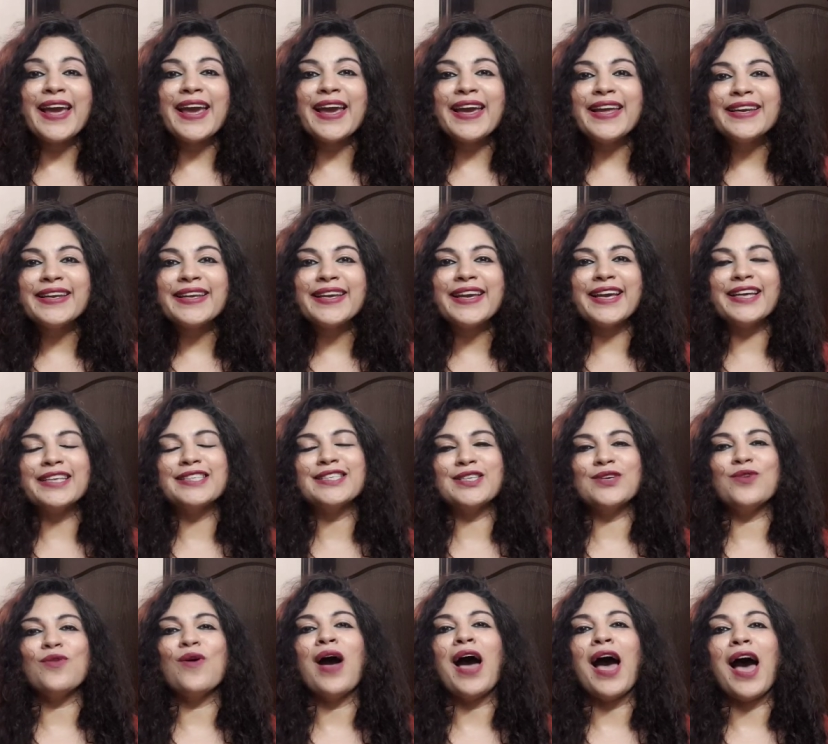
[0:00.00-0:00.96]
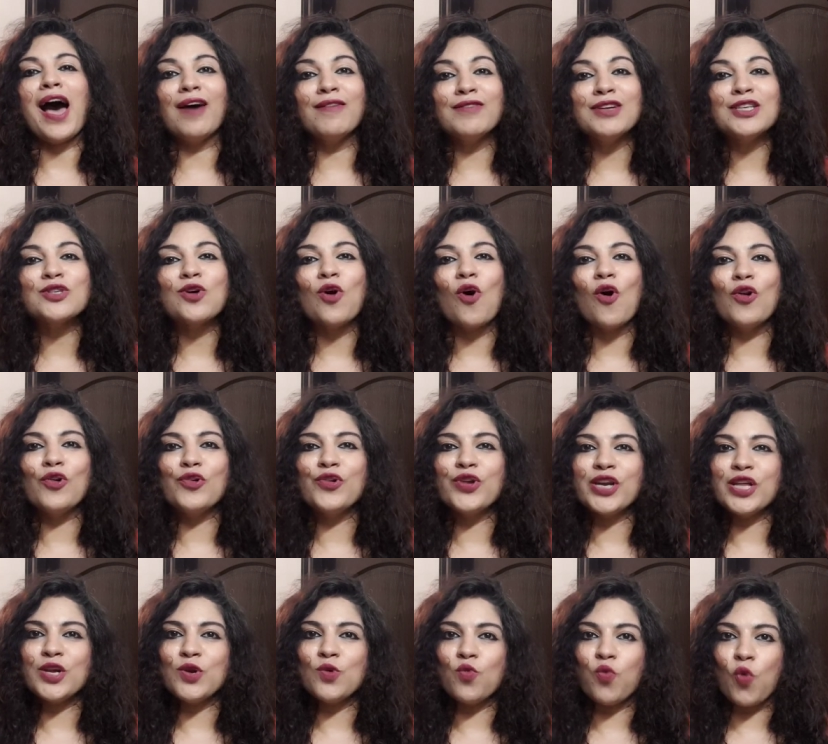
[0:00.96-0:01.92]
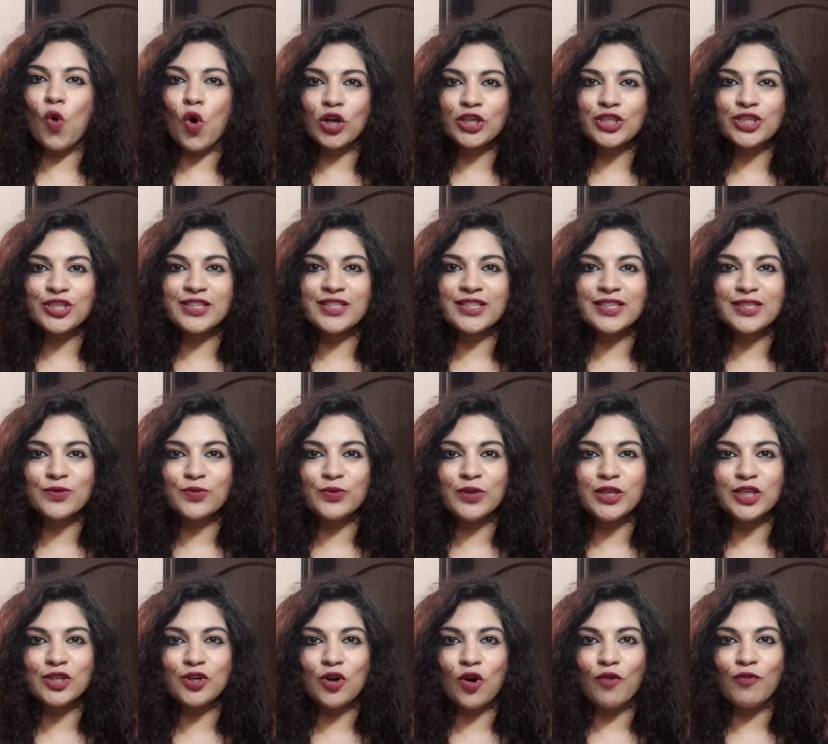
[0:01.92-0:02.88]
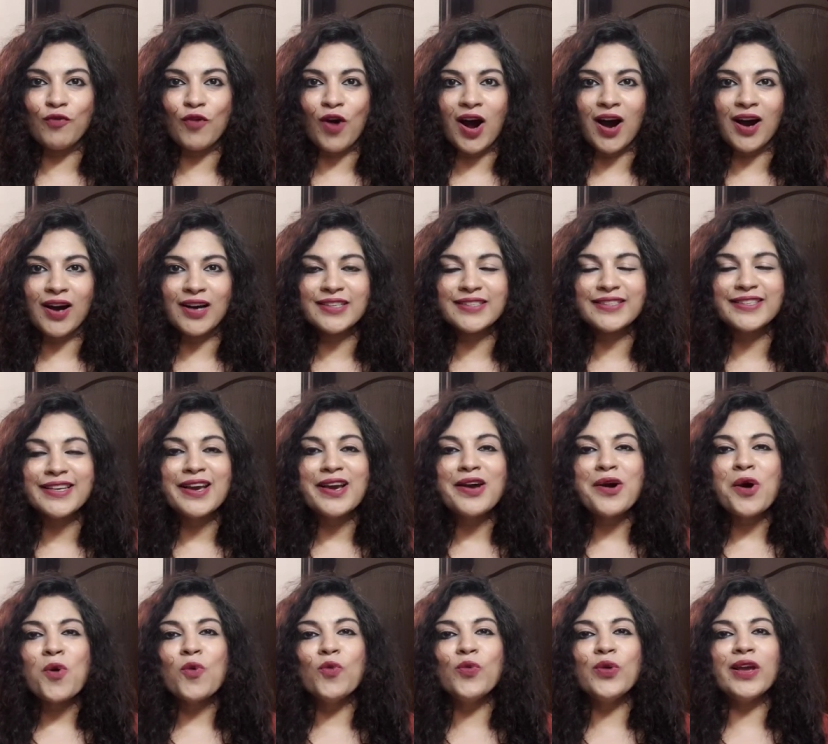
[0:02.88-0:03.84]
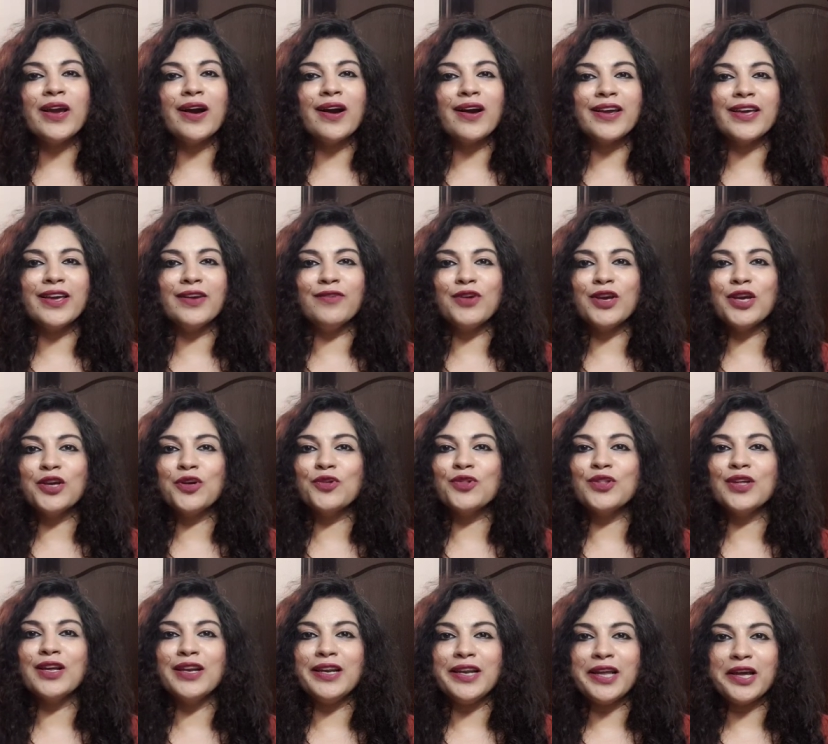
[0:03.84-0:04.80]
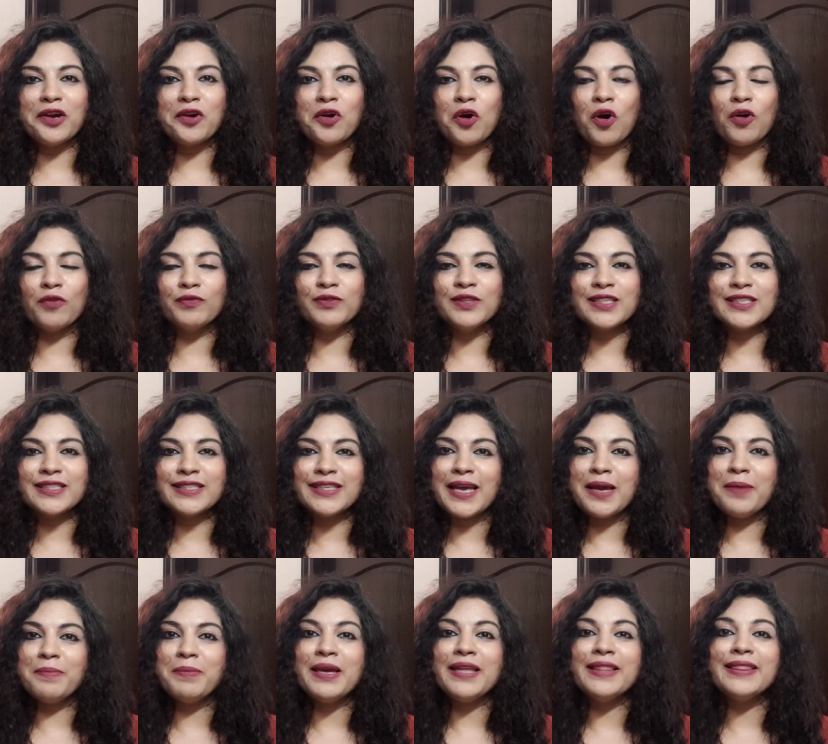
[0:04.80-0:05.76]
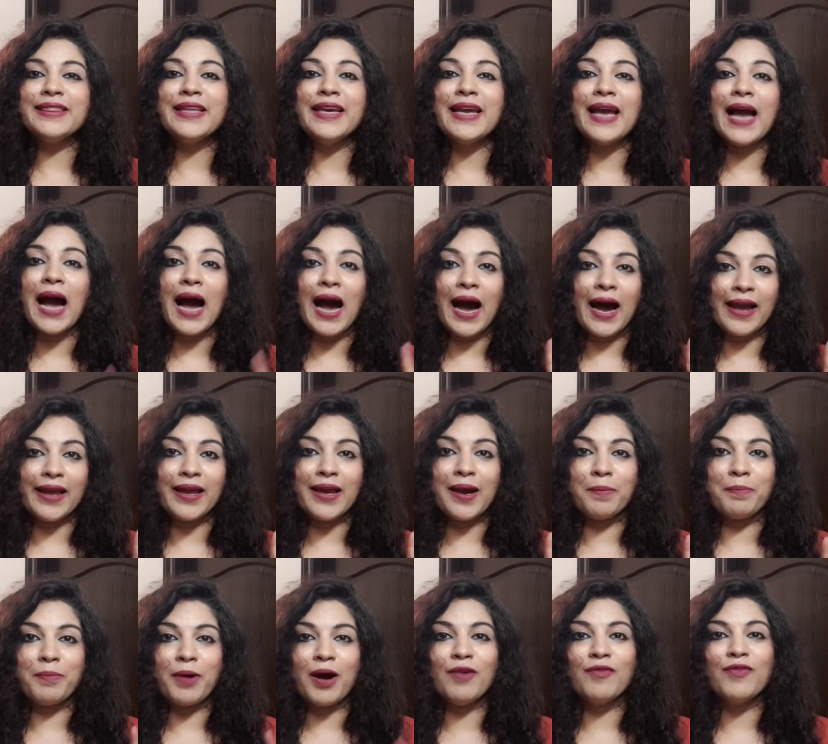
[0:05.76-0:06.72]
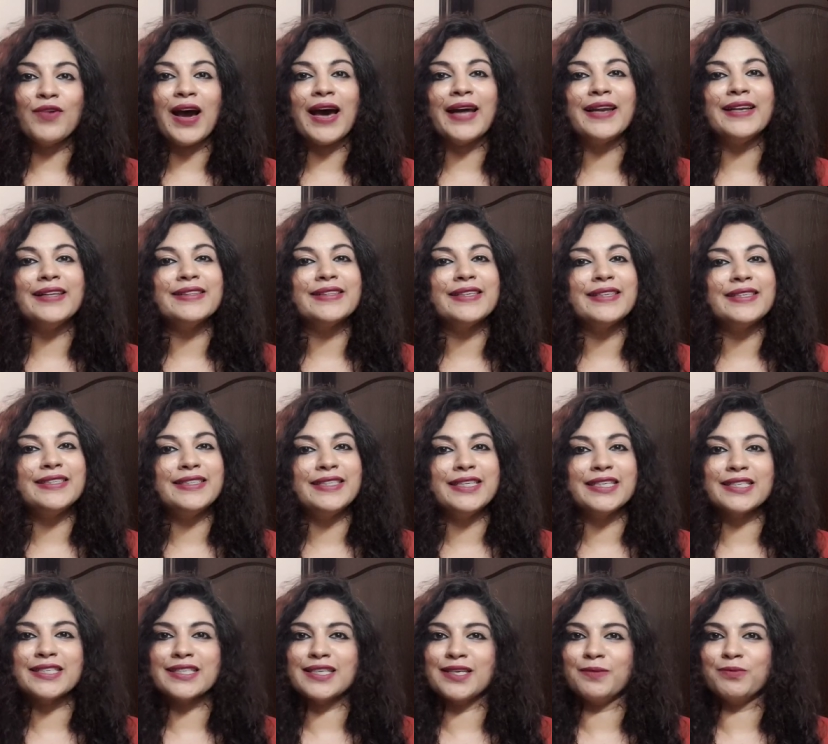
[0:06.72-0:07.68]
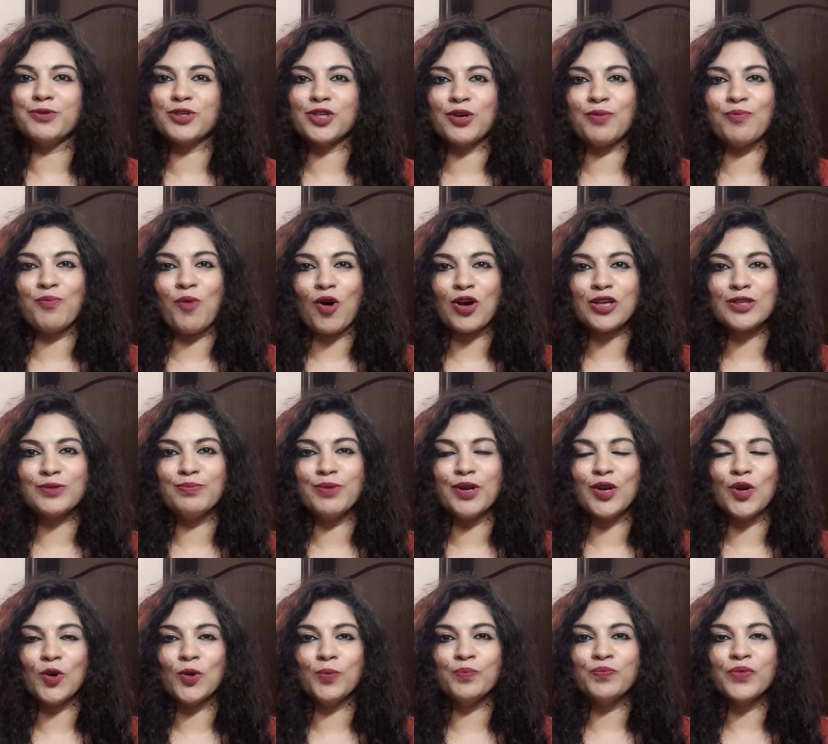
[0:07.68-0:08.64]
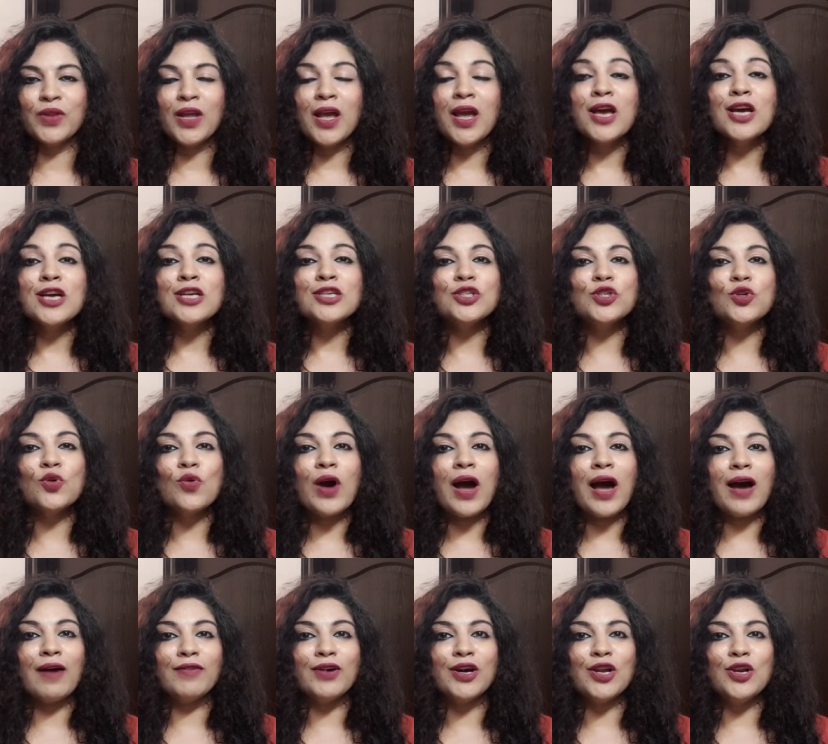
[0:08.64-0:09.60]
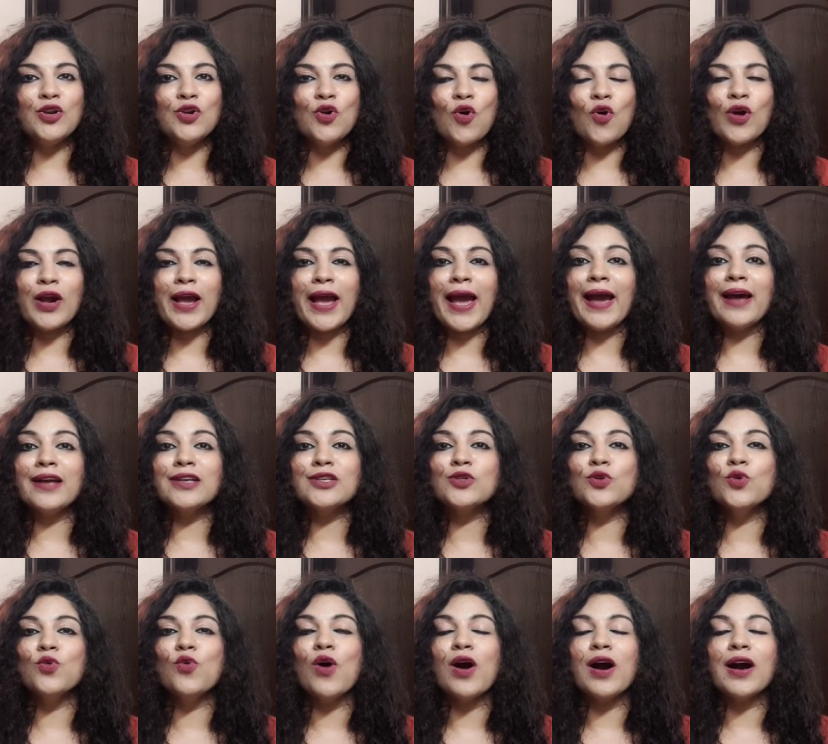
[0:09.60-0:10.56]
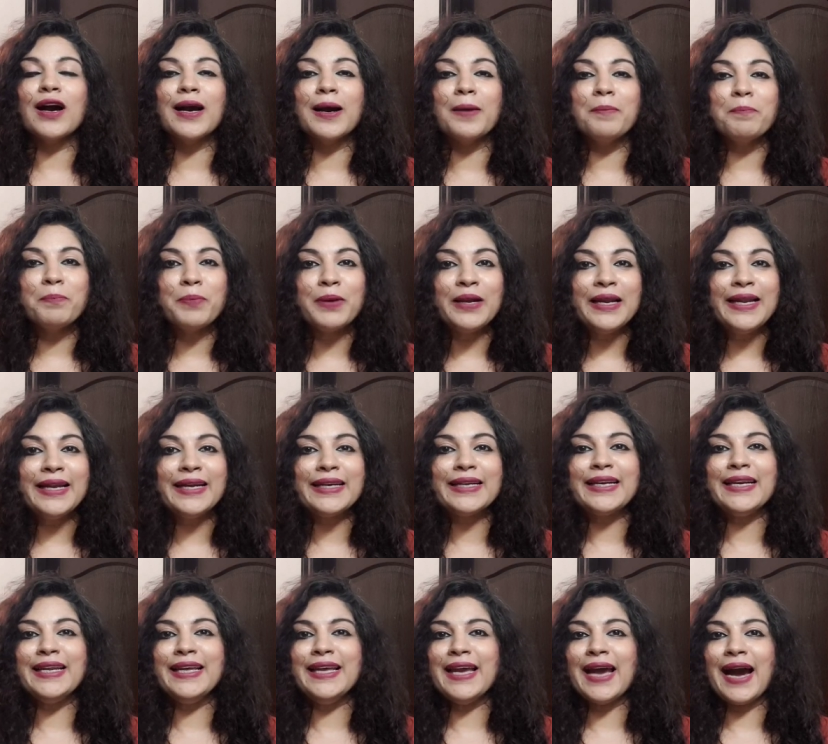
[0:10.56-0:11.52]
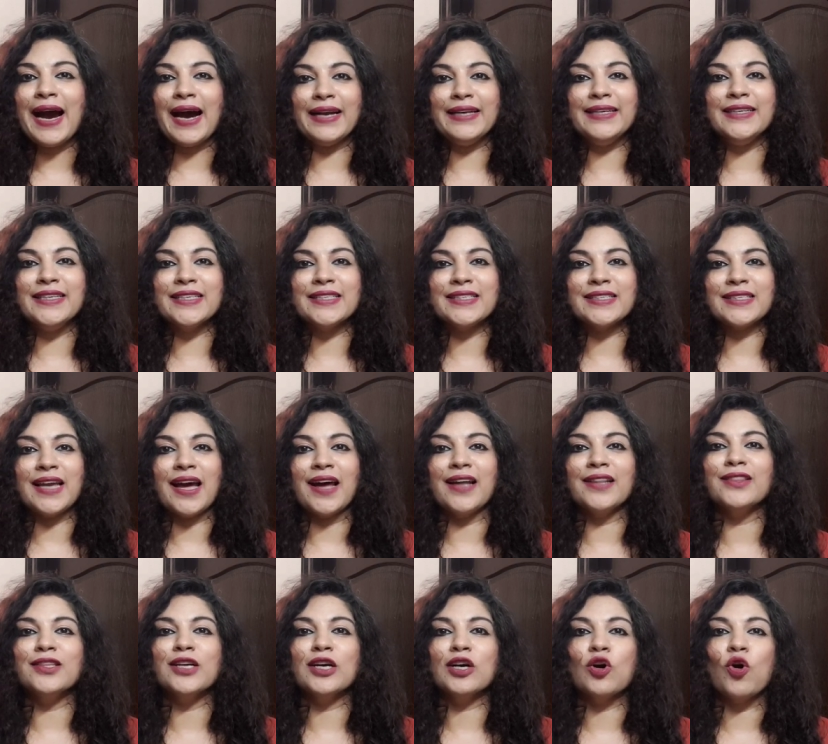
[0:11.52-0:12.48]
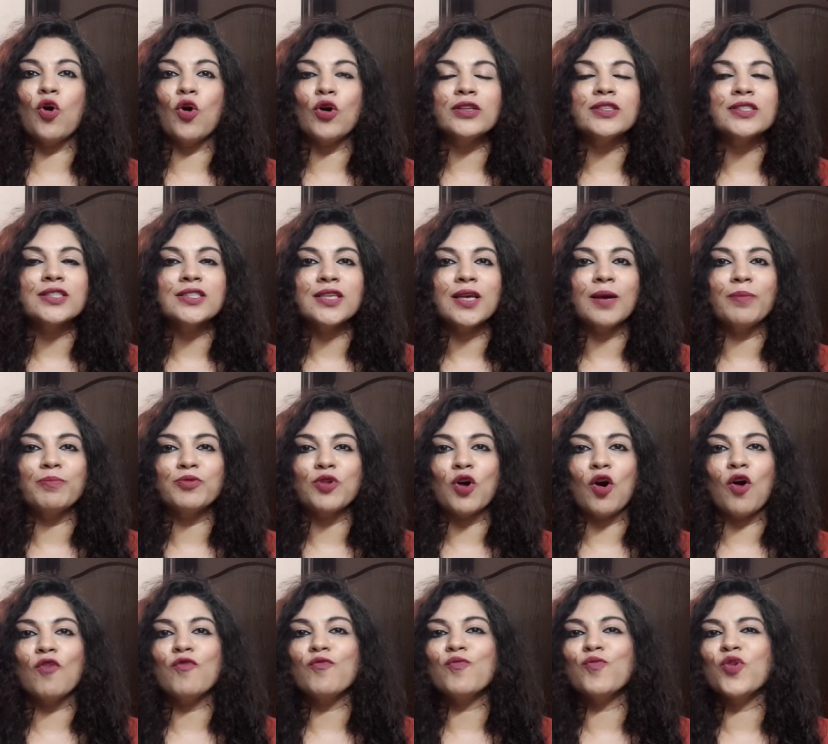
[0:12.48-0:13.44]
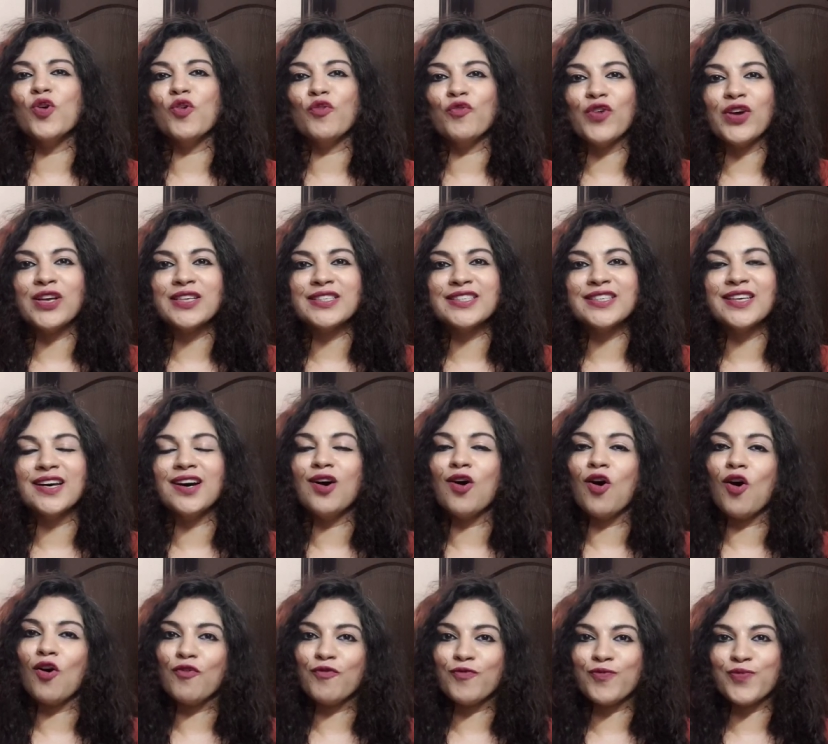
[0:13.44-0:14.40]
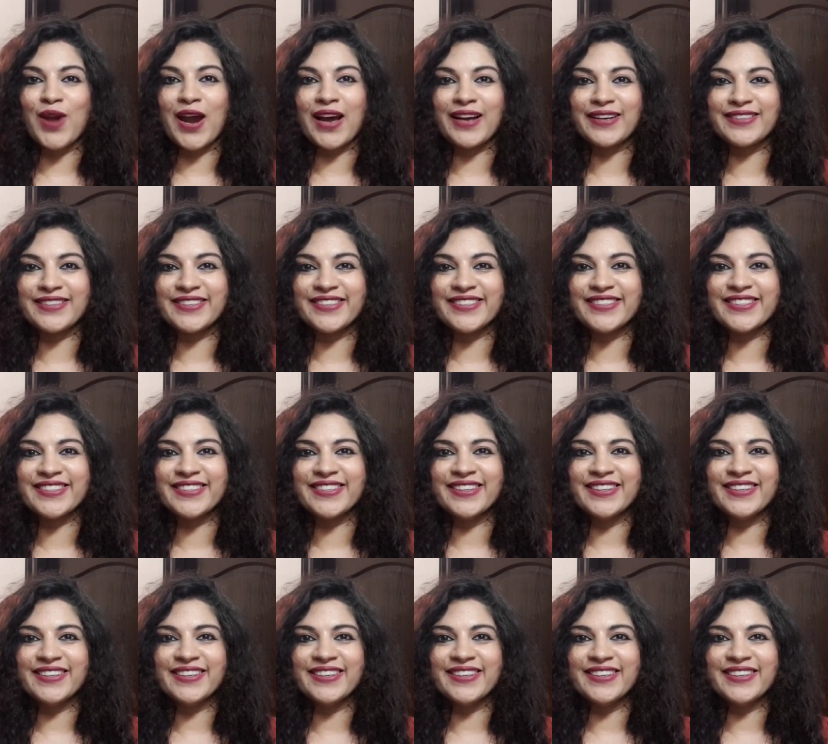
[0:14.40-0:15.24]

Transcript: In case you haven't already watched this video of ours, we are giving you the link of the same in the i above and in the description box below. Do have a look to completely understand the concept of professor of practice.